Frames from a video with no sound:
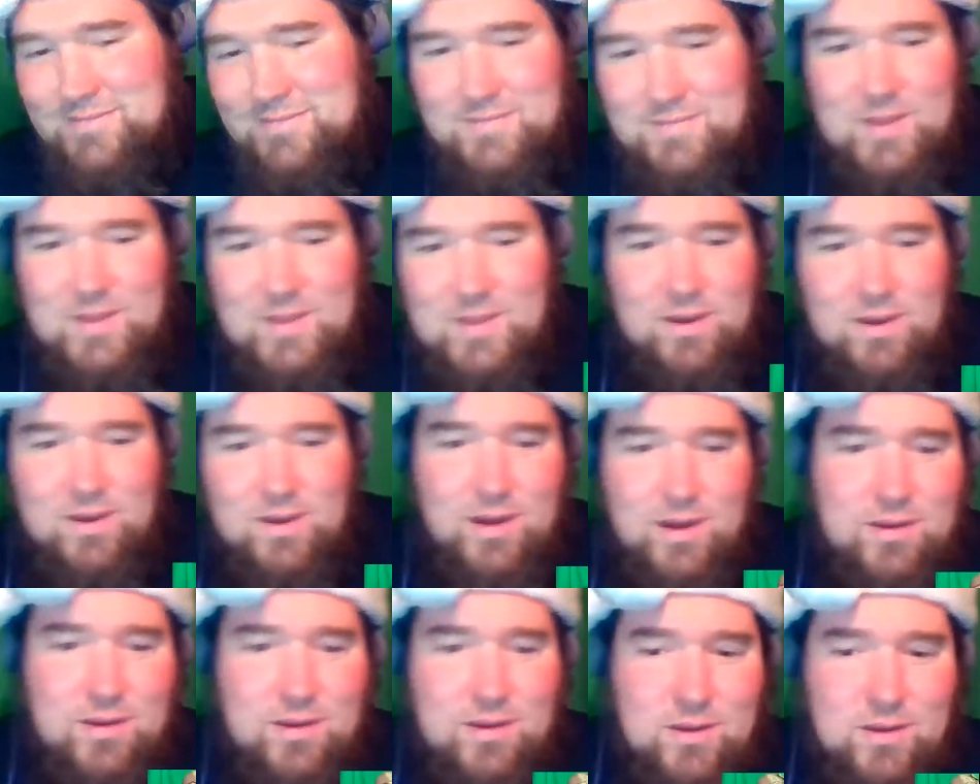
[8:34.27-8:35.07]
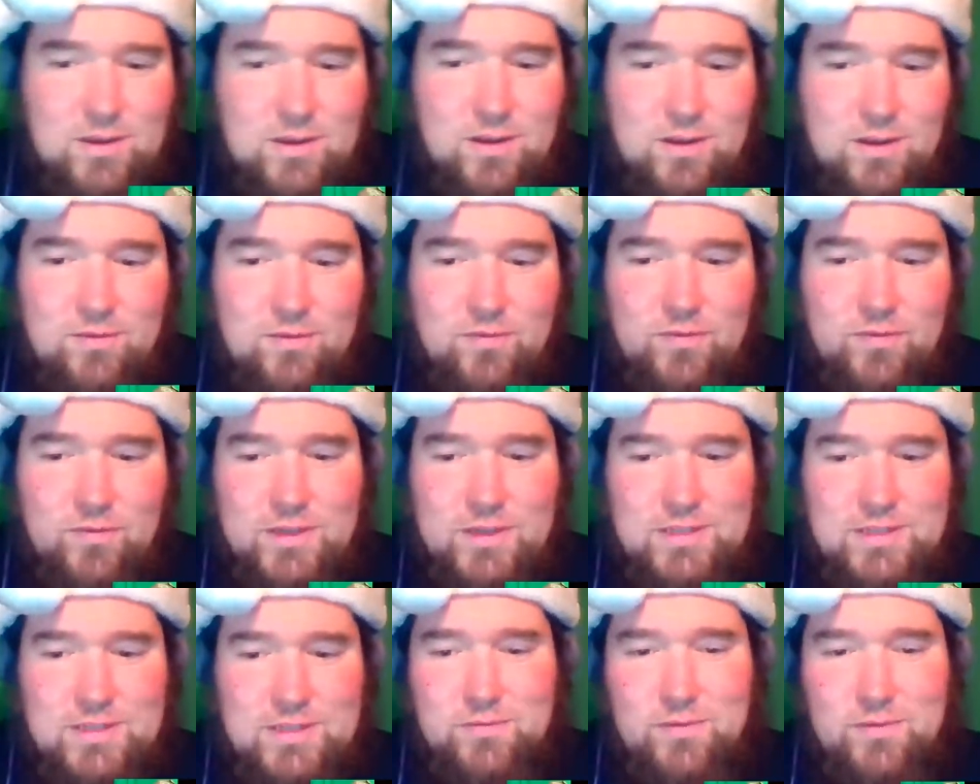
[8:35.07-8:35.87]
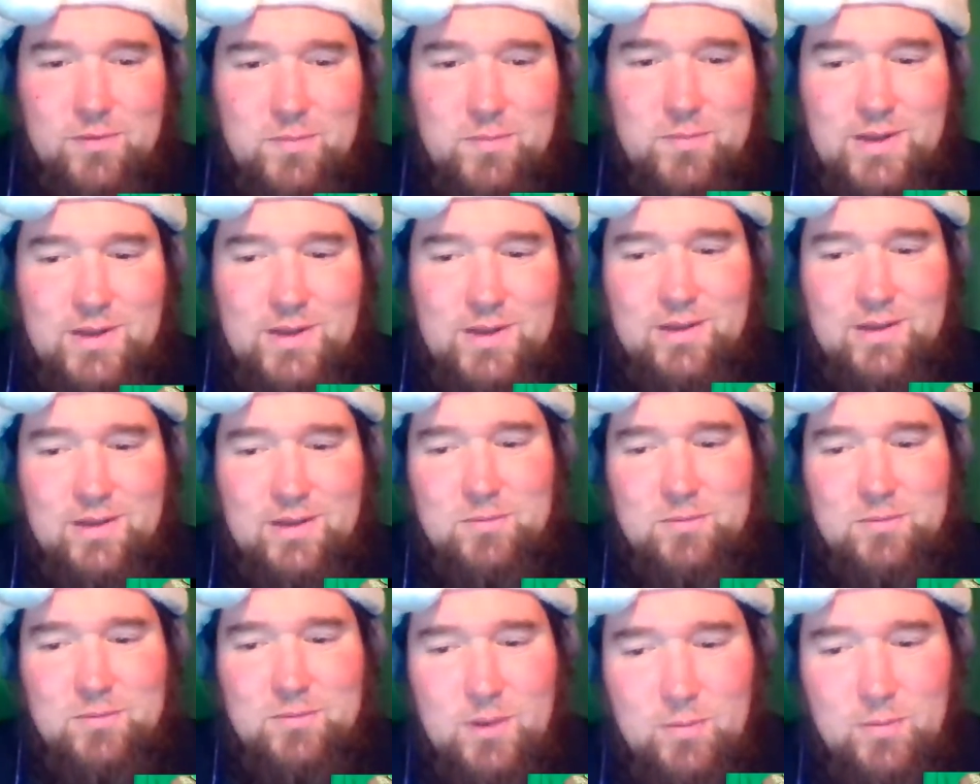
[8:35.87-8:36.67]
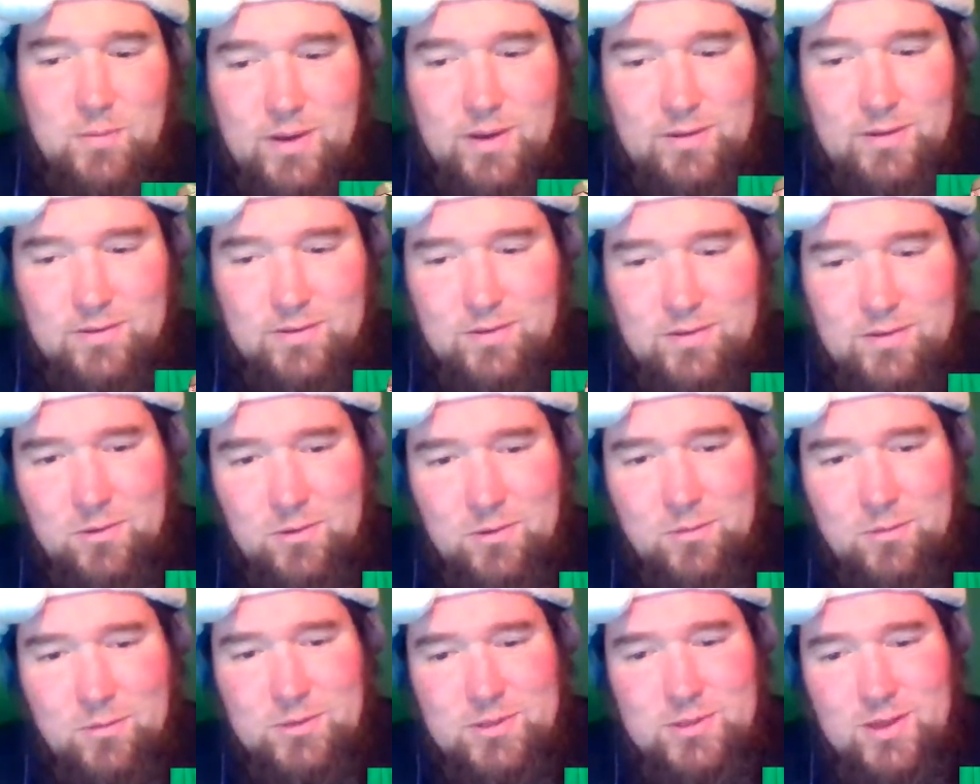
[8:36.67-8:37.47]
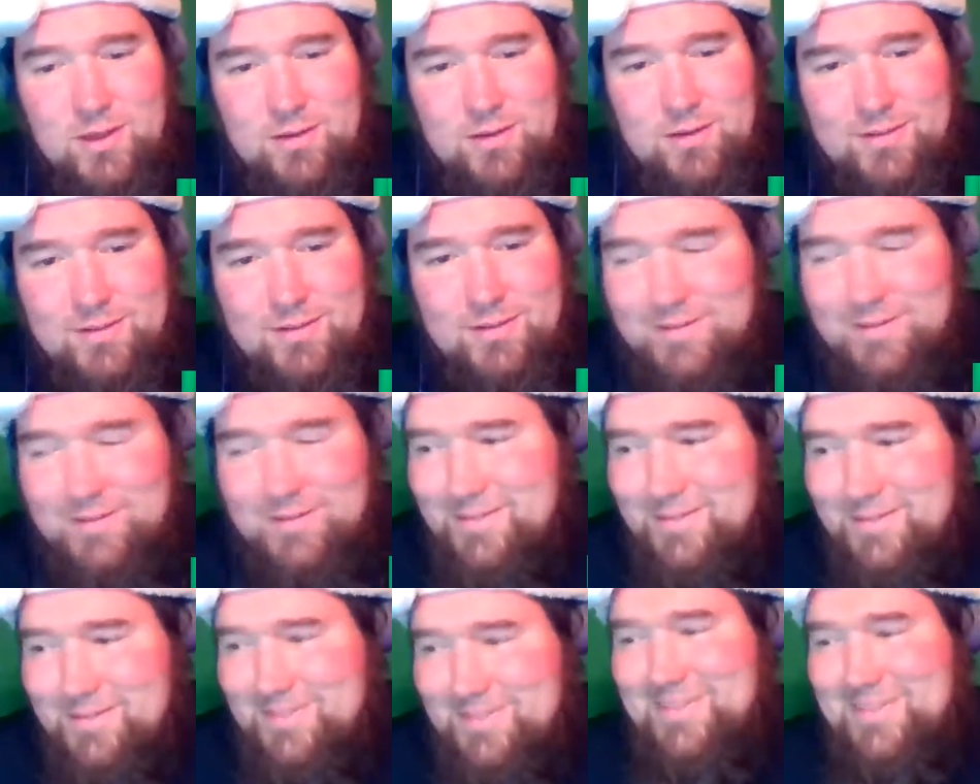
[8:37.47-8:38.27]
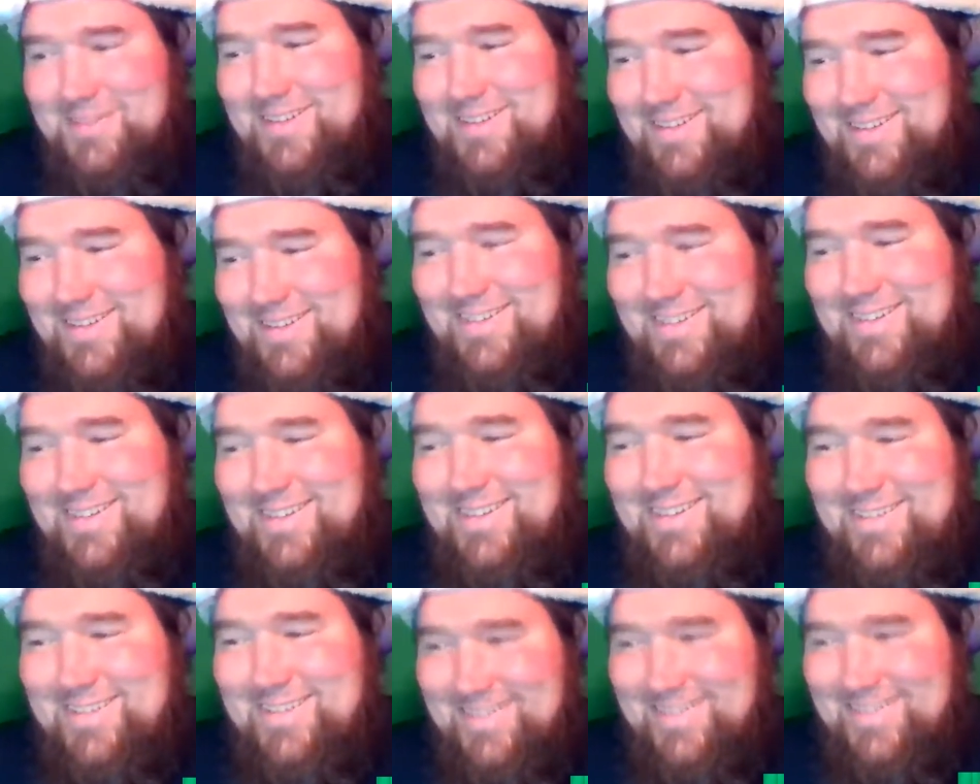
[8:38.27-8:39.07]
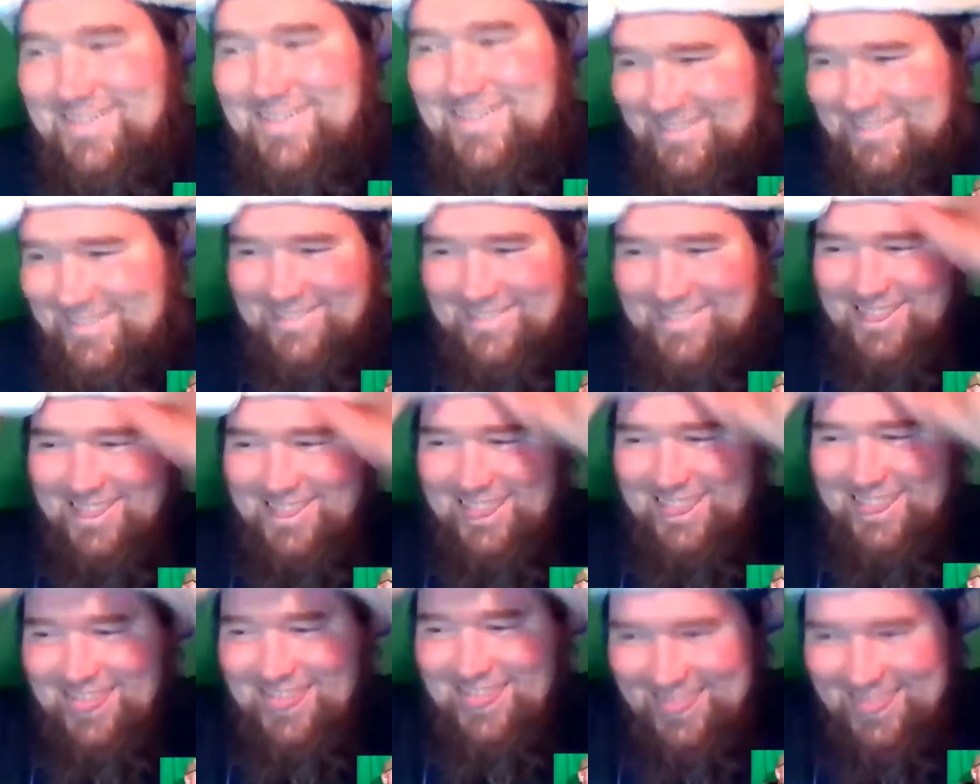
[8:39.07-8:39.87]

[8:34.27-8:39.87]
All right, you can unfix it from me now and put it back to the normal. No, I like looking at your Santa hat.